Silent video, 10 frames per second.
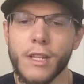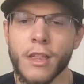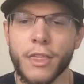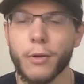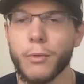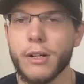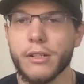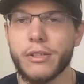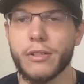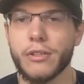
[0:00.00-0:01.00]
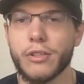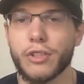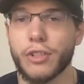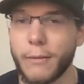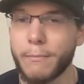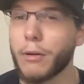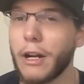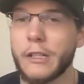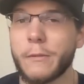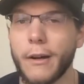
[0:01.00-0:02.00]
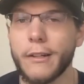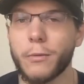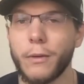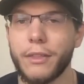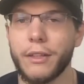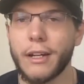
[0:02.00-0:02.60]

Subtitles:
There was some bright spots with it.